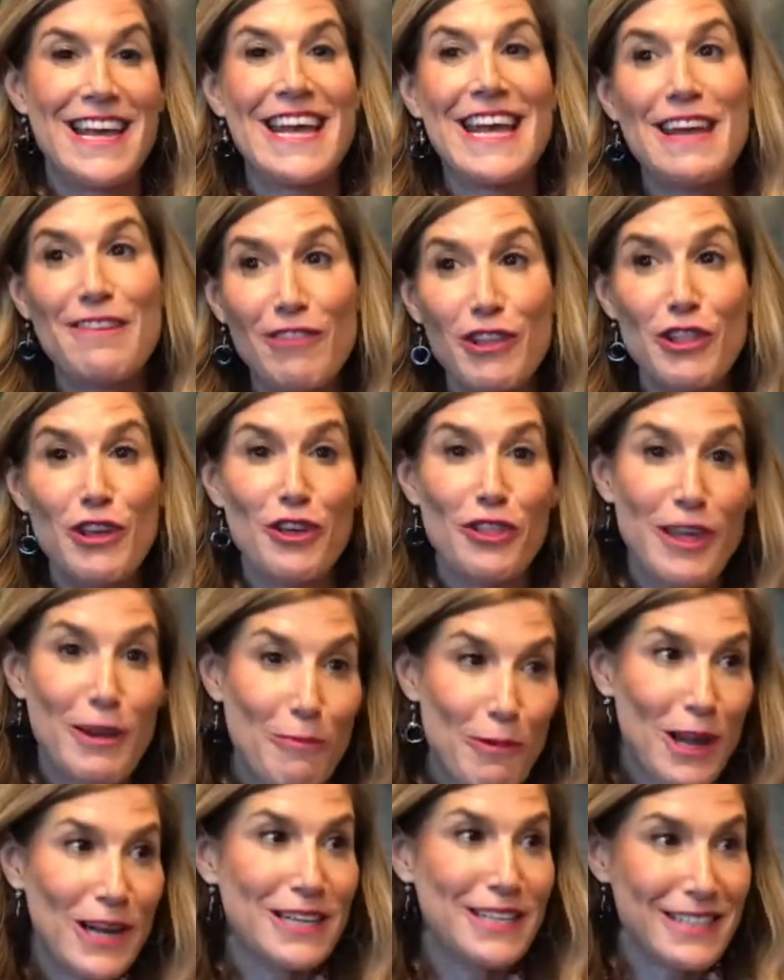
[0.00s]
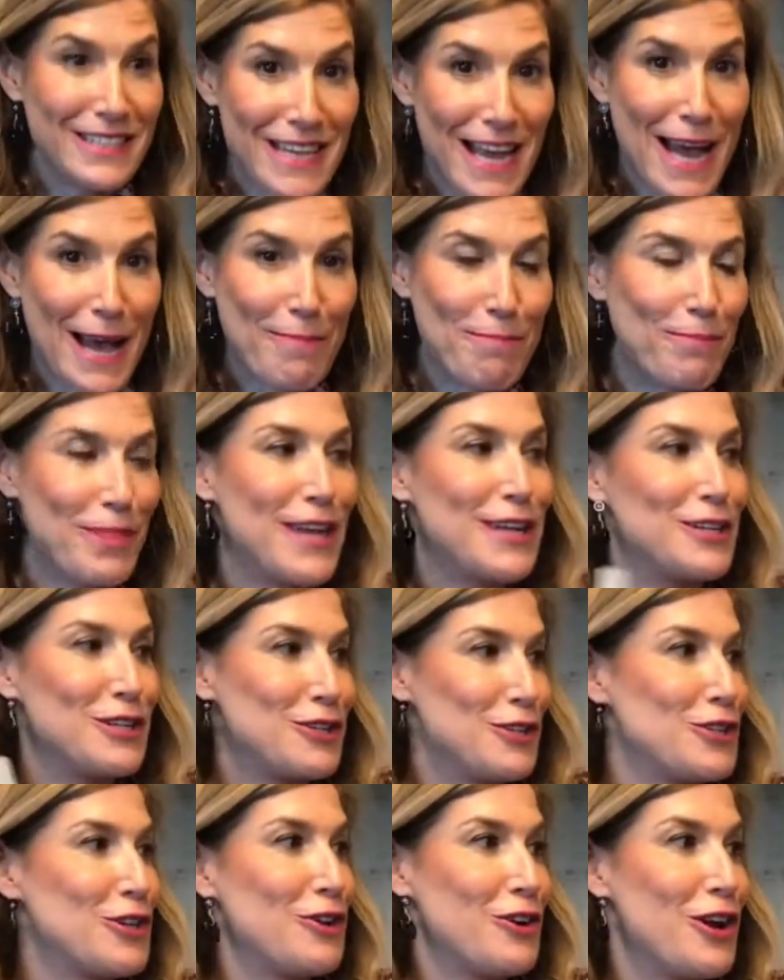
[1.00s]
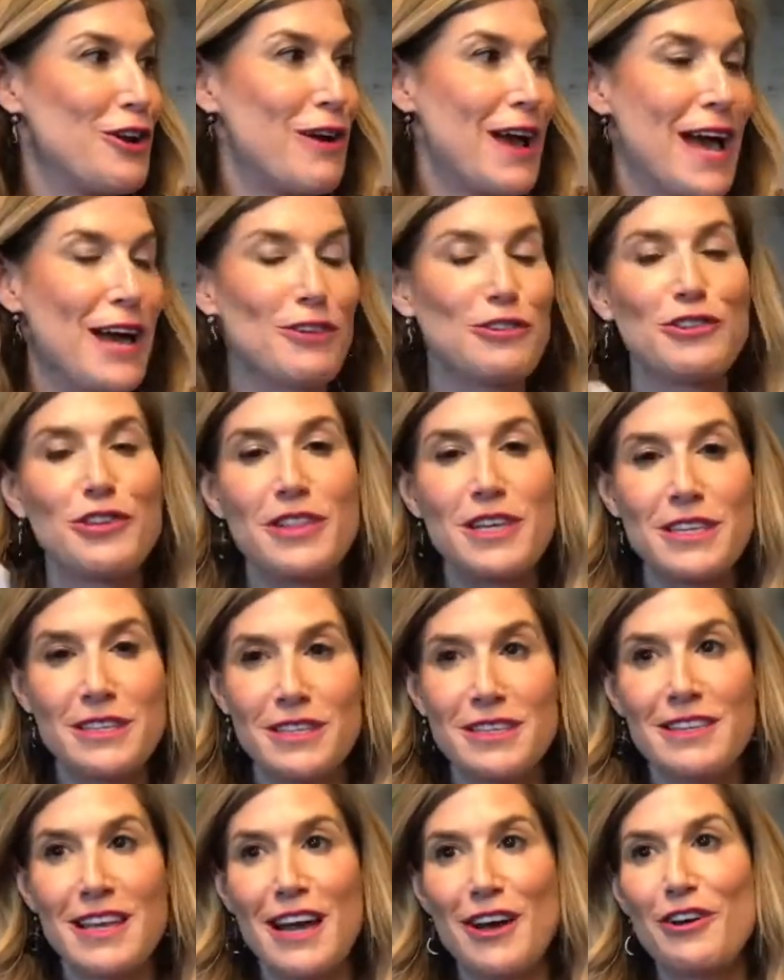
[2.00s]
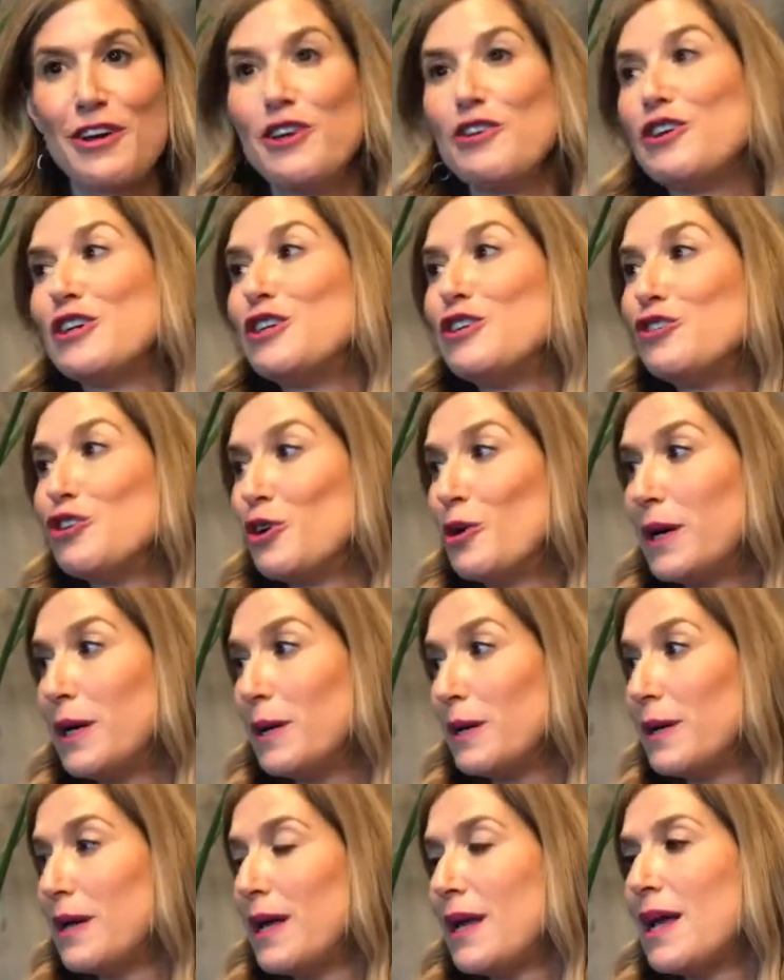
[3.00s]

Even though they want to stop, they just don't know how. So this is how you can do it.